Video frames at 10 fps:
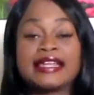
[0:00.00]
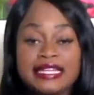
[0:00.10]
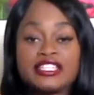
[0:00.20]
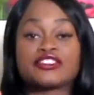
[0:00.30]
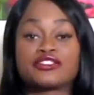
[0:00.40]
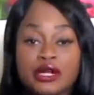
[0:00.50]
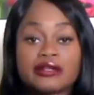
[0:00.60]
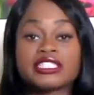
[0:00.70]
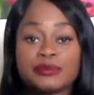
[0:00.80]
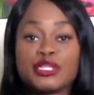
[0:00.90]
He
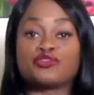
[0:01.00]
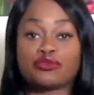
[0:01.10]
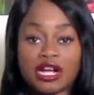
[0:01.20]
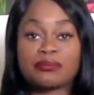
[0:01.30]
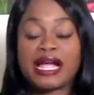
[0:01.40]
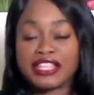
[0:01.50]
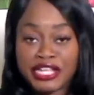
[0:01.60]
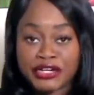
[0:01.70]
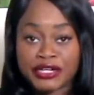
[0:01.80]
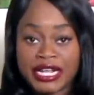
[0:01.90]
deserves to be drugged by the
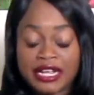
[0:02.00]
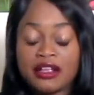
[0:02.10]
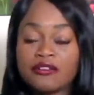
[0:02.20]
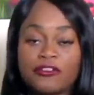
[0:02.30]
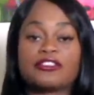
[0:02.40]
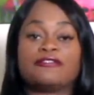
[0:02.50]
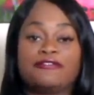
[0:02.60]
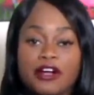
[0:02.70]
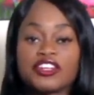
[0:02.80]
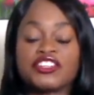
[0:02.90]
internet for the
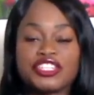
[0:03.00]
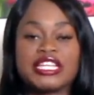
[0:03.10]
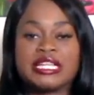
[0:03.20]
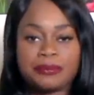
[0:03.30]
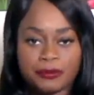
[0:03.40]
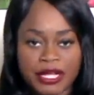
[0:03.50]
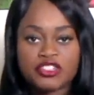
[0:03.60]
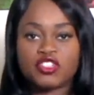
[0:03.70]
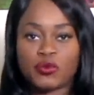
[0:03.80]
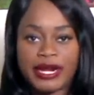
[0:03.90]
fuck shit that he
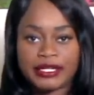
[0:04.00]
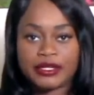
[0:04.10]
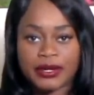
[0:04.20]
perpetuated.